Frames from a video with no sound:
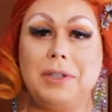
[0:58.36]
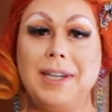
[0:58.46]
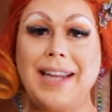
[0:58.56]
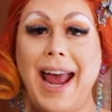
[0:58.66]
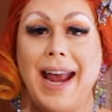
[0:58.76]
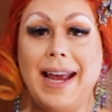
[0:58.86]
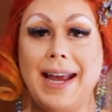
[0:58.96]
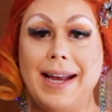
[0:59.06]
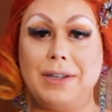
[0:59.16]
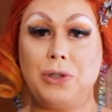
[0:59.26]
Today
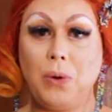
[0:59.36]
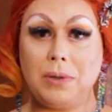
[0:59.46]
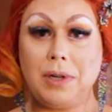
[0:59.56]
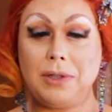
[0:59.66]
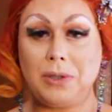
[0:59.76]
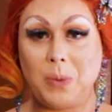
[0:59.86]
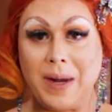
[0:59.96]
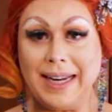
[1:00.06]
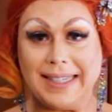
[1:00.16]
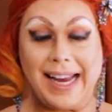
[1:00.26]
is short and
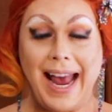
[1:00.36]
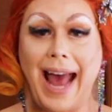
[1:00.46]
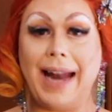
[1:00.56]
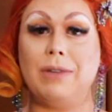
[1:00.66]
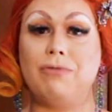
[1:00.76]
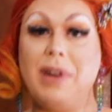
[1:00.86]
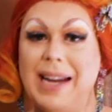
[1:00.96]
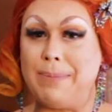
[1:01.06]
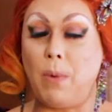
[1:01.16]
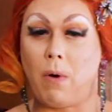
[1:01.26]
sweet, and it's really more